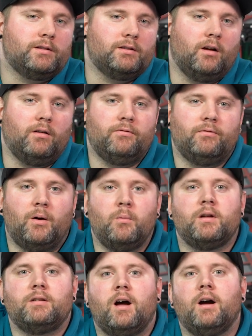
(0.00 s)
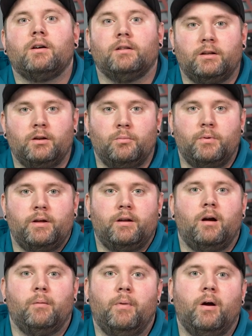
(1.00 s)
itself, I want to talk a little bit
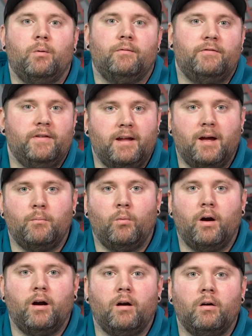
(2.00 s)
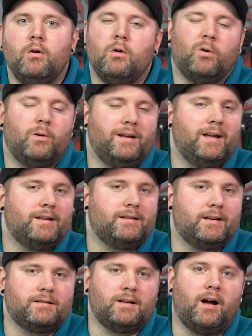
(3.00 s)
about VMware or
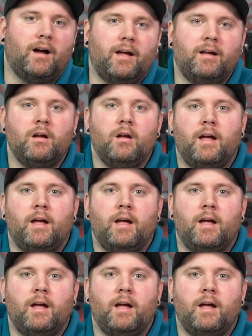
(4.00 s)
ESXi